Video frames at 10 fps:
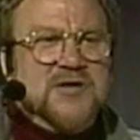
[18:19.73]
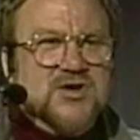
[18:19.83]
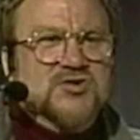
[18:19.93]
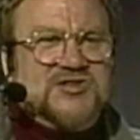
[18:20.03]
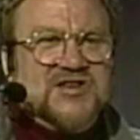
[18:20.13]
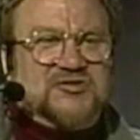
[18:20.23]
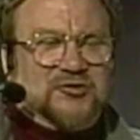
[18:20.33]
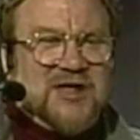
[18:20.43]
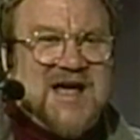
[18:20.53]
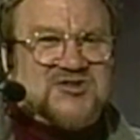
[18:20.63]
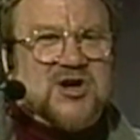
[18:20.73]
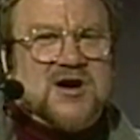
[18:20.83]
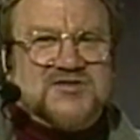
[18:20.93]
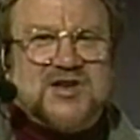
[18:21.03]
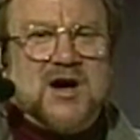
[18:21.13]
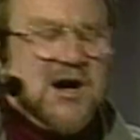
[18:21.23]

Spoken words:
to use these flashcards.